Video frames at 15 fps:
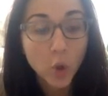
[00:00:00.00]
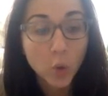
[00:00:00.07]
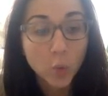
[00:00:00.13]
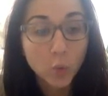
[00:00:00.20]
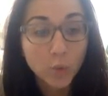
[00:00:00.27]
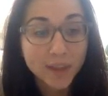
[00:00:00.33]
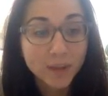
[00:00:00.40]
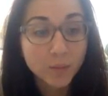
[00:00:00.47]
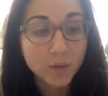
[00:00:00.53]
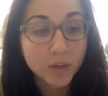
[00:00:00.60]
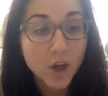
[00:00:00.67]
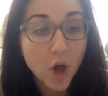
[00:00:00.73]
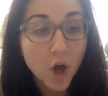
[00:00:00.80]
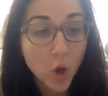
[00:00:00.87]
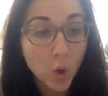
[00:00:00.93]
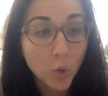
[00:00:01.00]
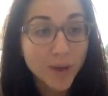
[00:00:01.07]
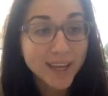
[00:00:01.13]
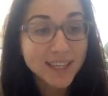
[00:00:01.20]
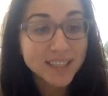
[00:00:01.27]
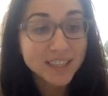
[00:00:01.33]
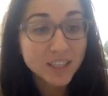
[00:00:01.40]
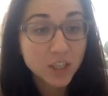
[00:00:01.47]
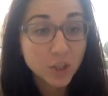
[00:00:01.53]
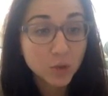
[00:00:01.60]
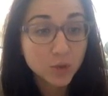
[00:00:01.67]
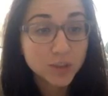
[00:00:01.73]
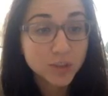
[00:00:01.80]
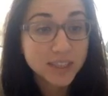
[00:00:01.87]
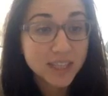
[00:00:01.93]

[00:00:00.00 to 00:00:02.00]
we would always use